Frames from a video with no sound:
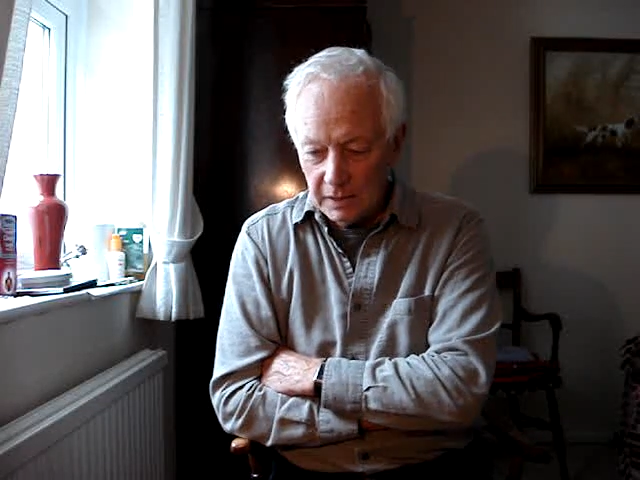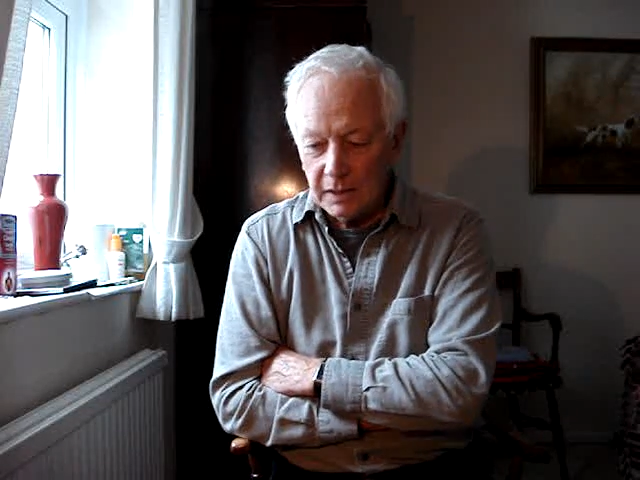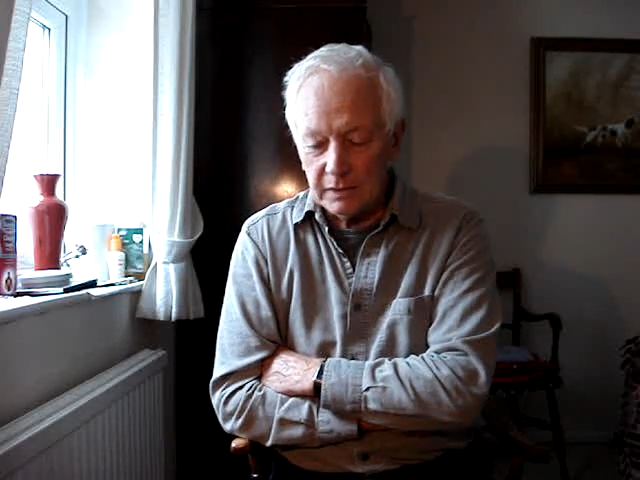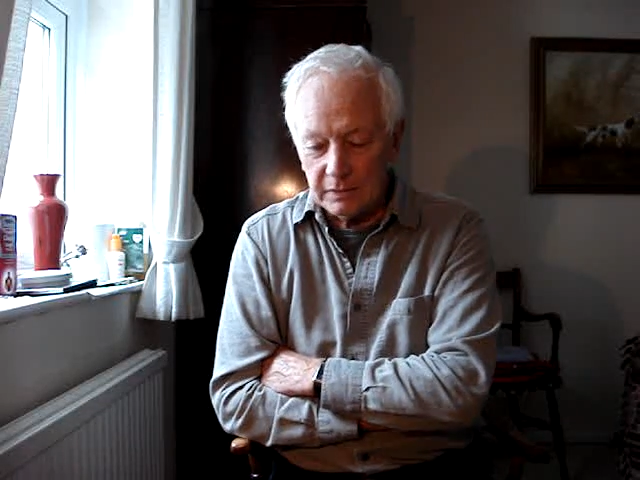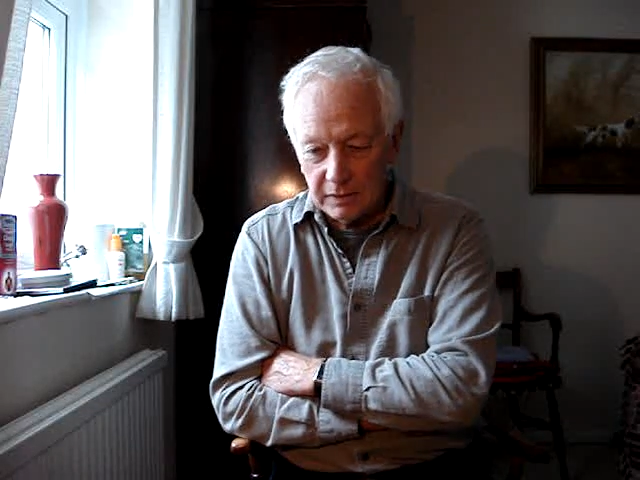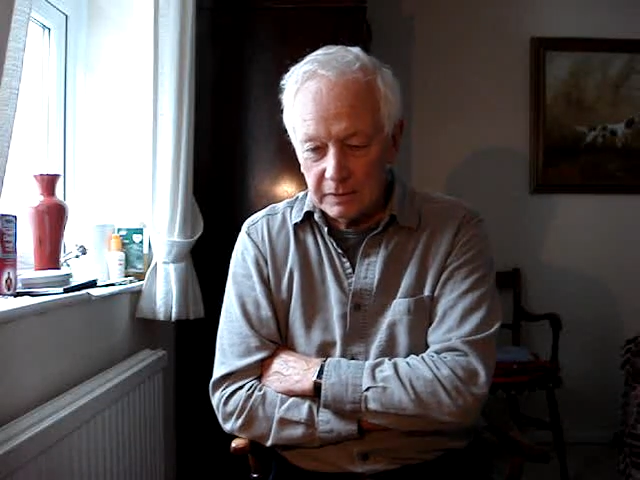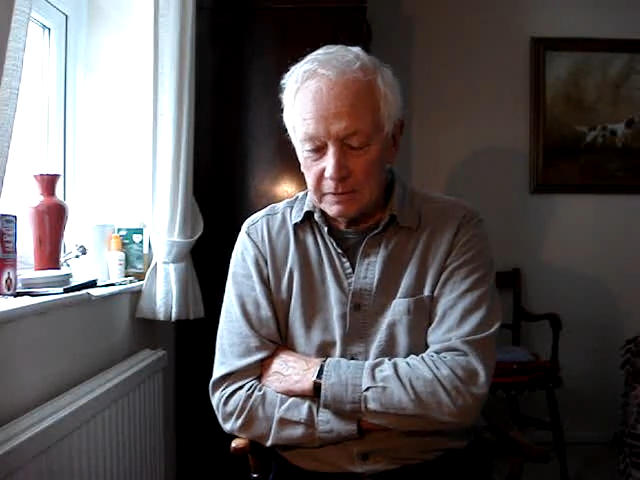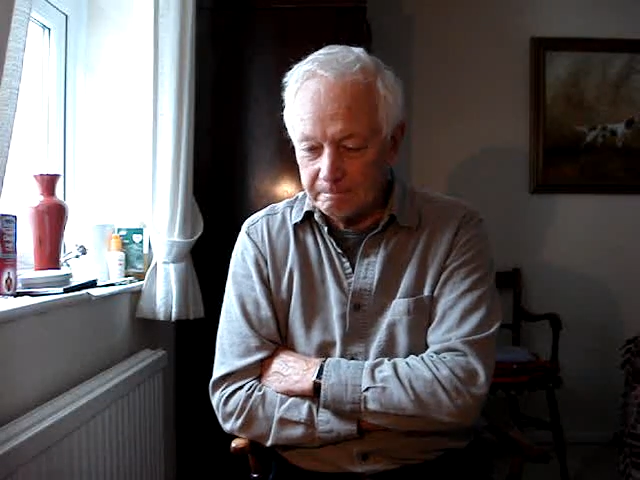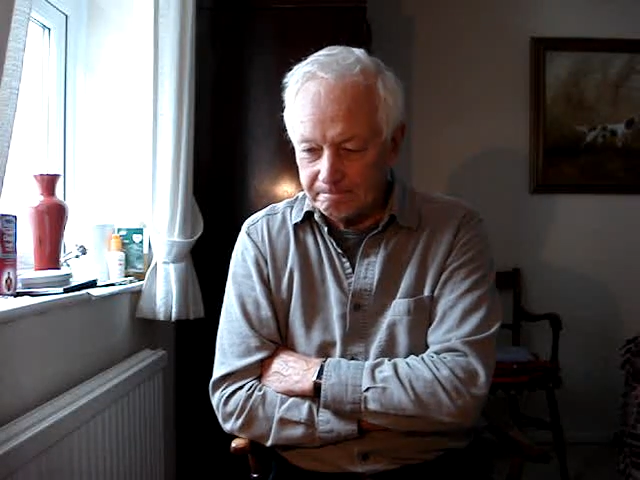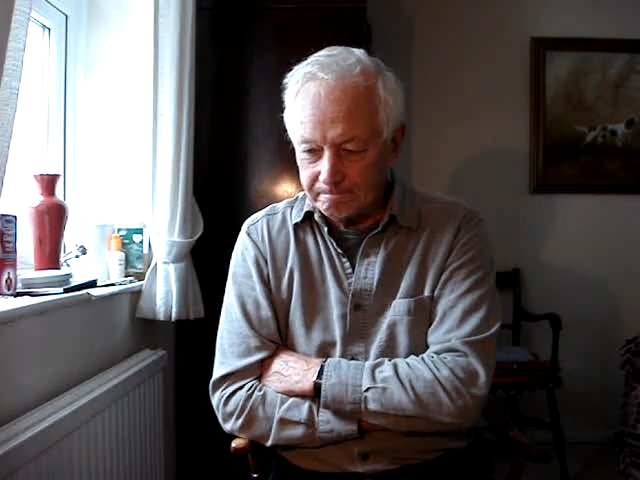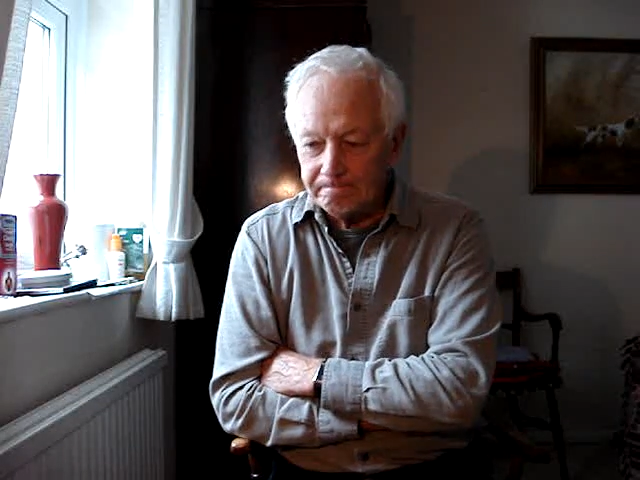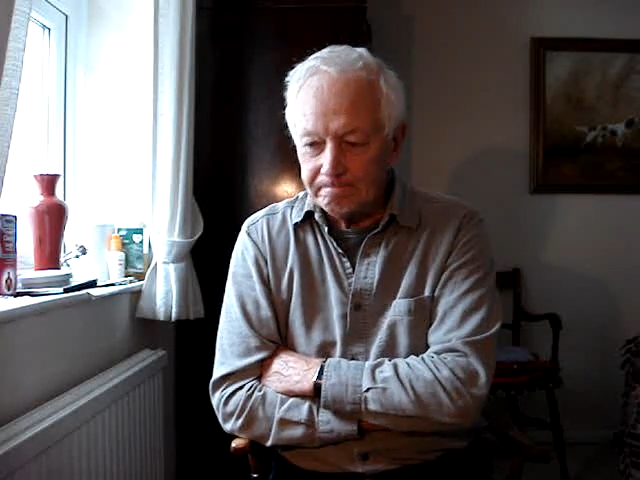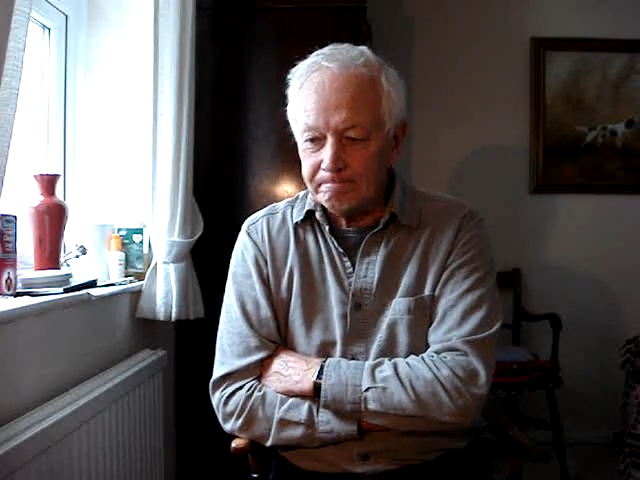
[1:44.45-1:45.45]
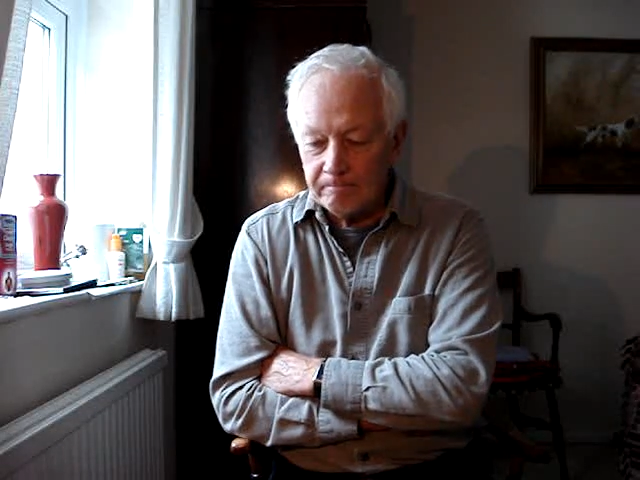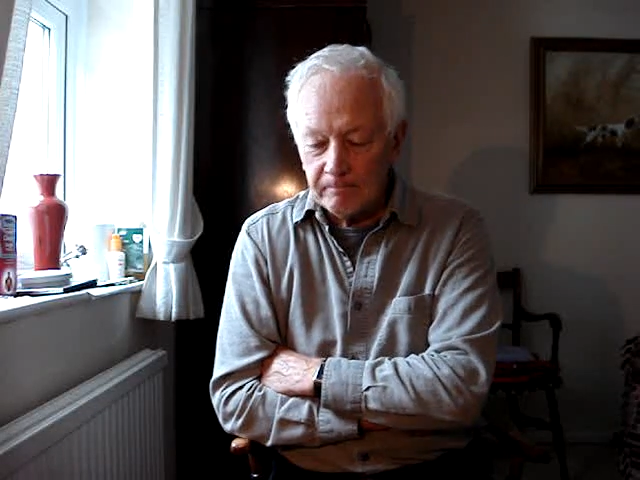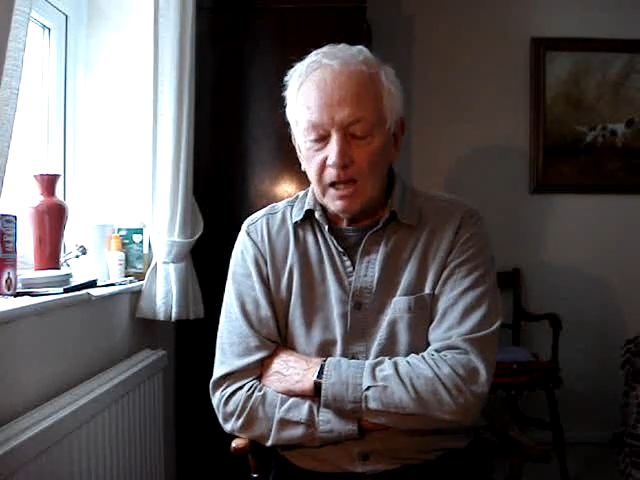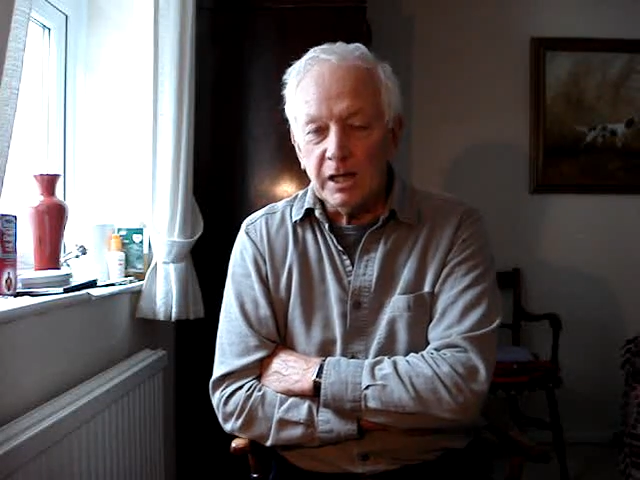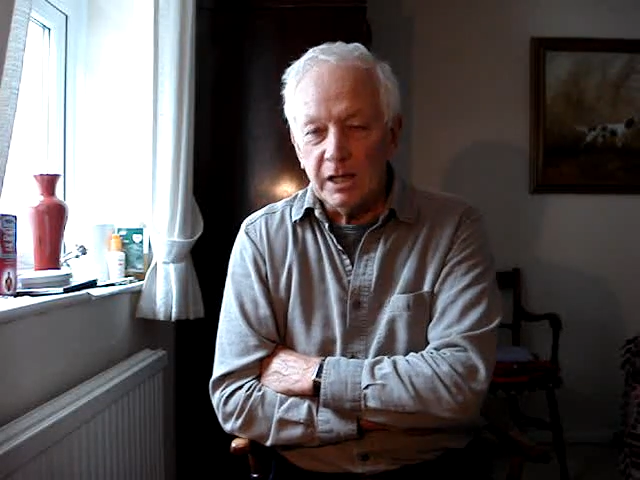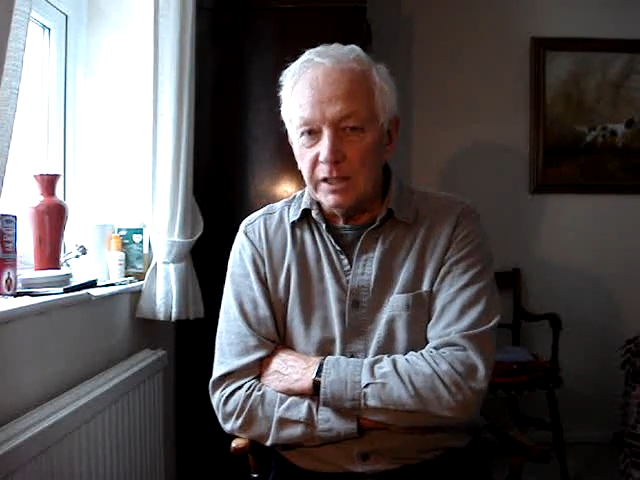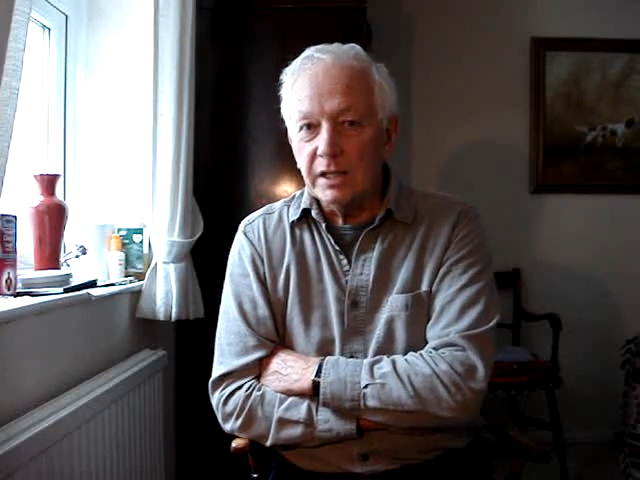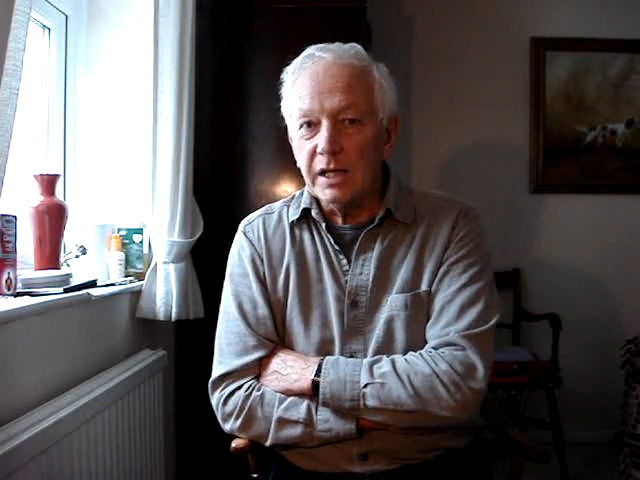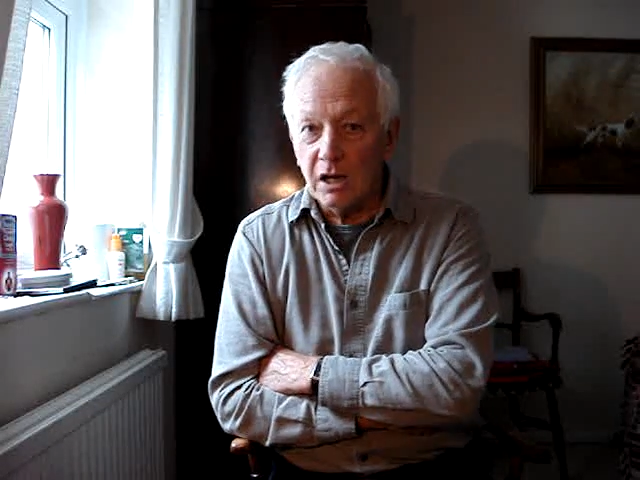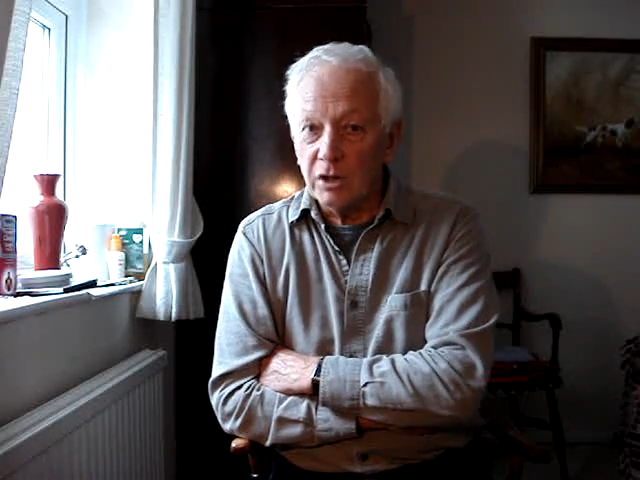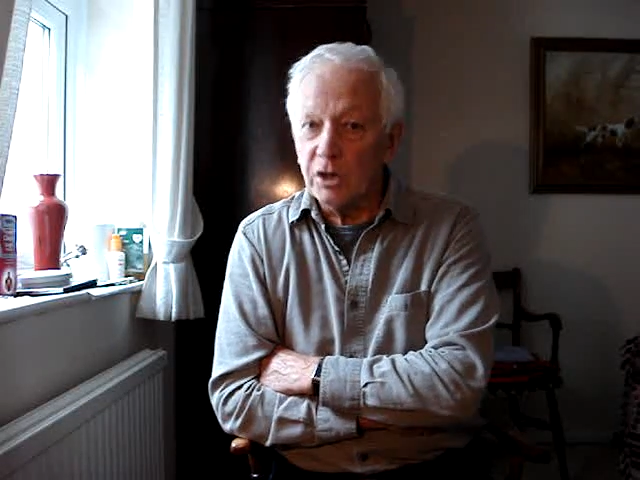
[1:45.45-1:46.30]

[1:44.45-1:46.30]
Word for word: He said, yeah,